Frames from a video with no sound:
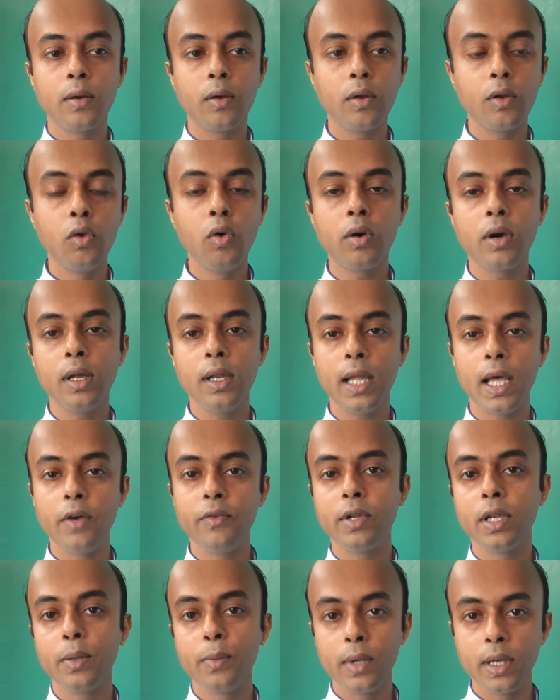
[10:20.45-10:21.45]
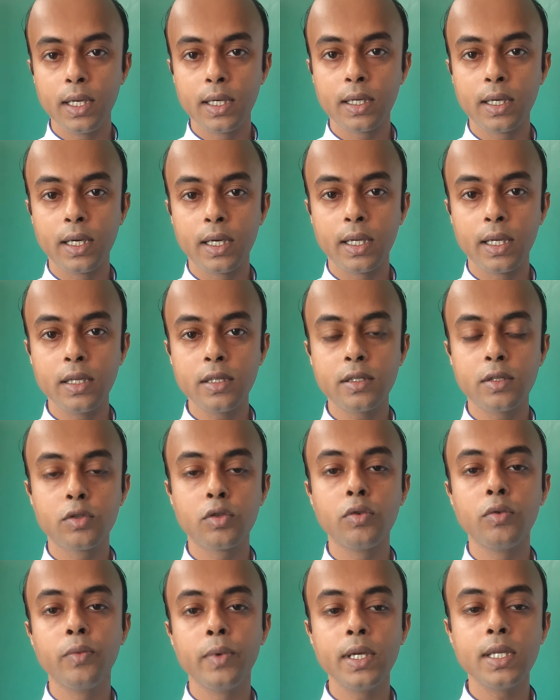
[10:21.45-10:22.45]
local available ingredients
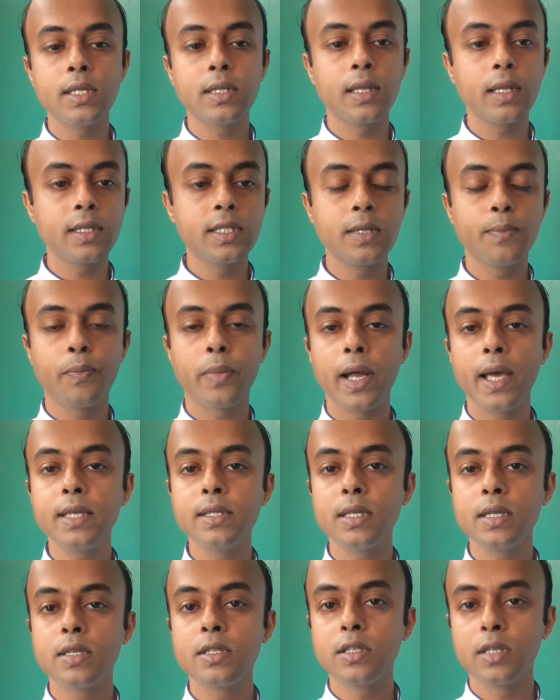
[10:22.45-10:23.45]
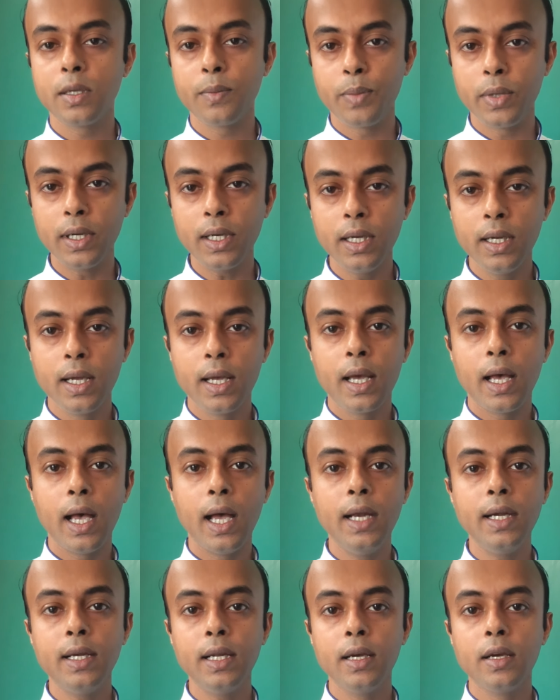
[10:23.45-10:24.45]
through which the price is cheaper
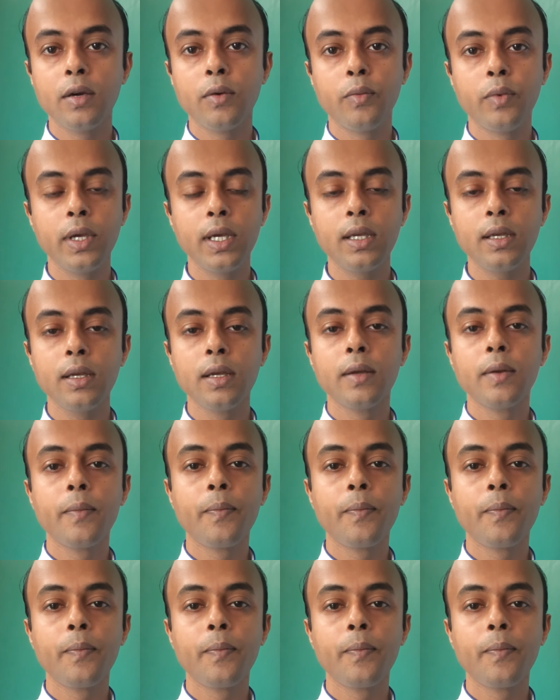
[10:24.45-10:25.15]
and we